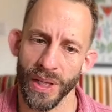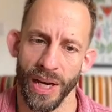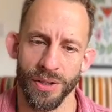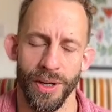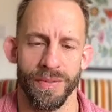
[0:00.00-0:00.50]

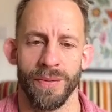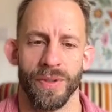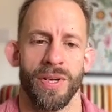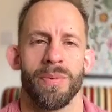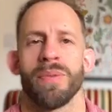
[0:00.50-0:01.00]
And you have different
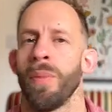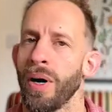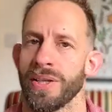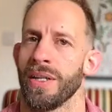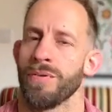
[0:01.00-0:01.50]
types of
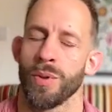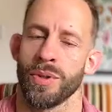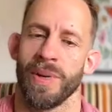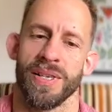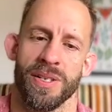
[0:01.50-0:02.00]
marketing. I've talked
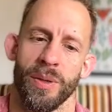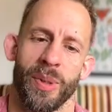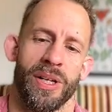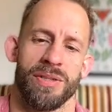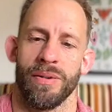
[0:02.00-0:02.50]
about this in the
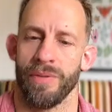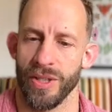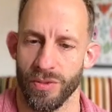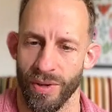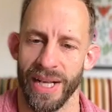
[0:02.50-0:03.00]
past. You have very
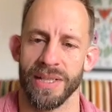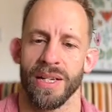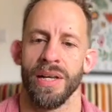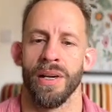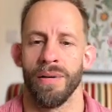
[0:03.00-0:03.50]
direct
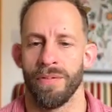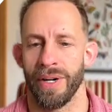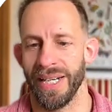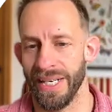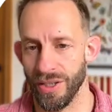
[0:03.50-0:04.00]
and
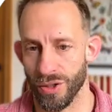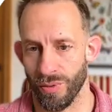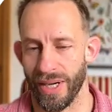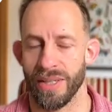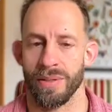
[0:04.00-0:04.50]
very
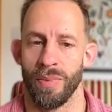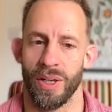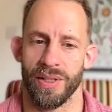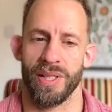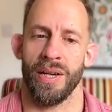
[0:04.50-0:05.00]
indirect
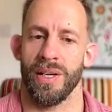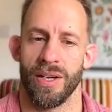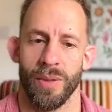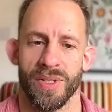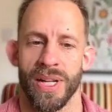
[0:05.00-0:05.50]
marketing, and it
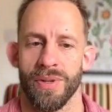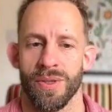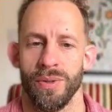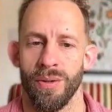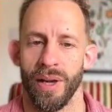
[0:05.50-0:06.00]
comes down
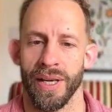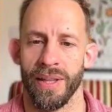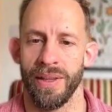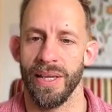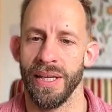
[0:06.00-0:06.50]
to like
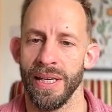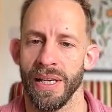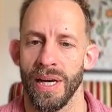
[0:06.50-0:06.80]
the